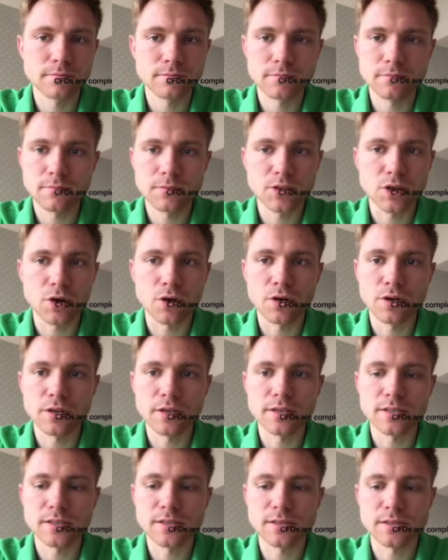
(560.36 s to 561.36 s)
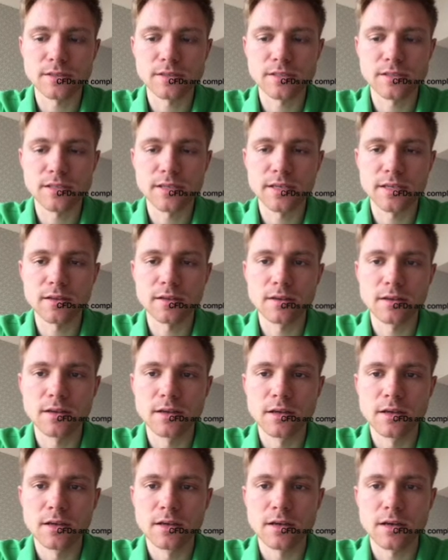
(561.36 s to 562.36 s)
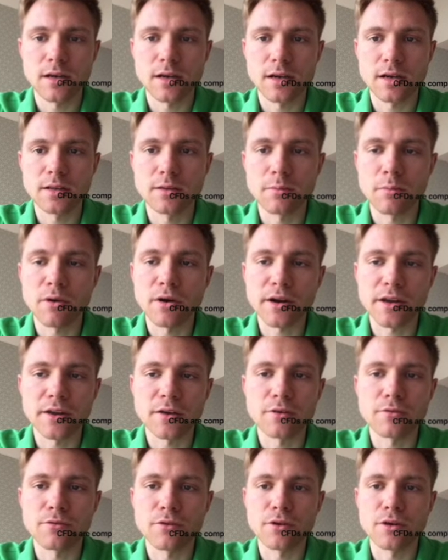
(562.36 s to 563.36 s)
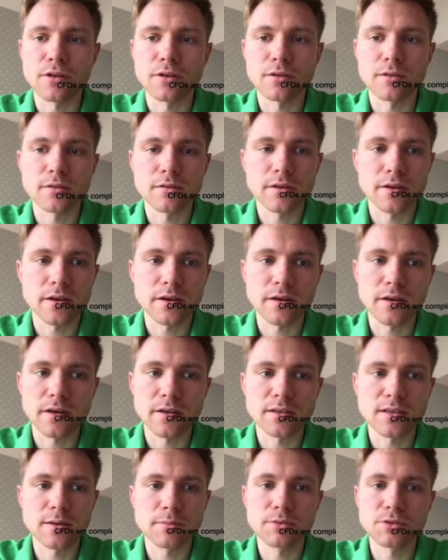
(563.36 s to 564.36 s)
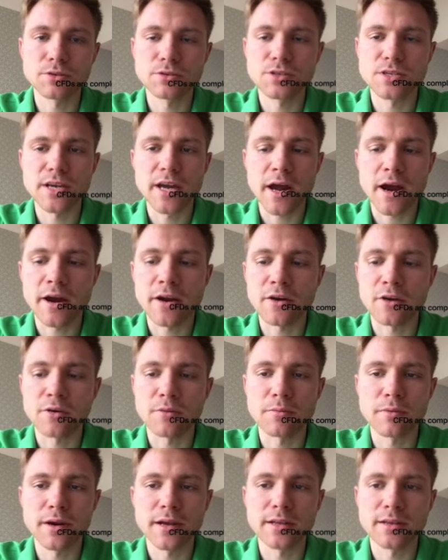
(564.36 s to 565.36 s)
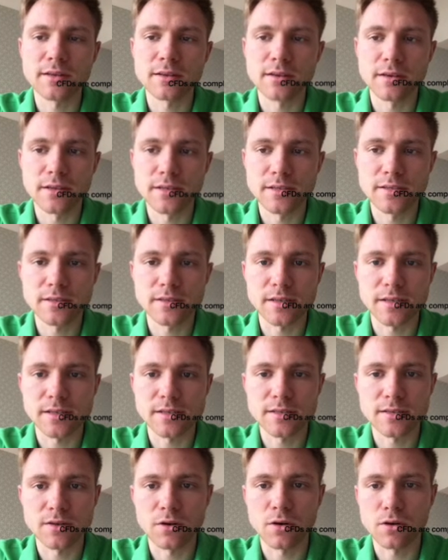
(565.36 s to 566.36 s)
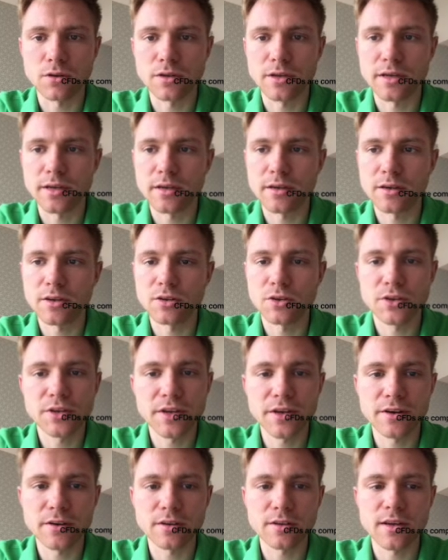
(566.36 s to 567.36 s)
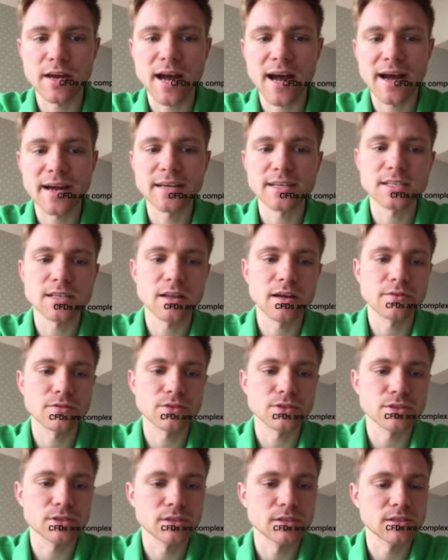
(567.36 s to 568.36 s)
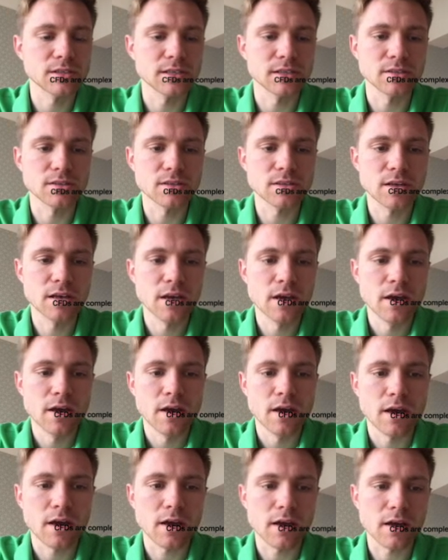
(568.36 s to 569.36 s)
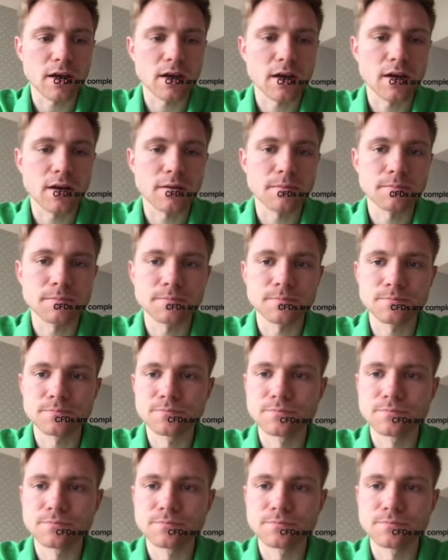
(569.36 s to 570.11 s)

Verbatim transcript: the oil is still the market of oil. WTI or Brent is, is holding near the highest levels since um,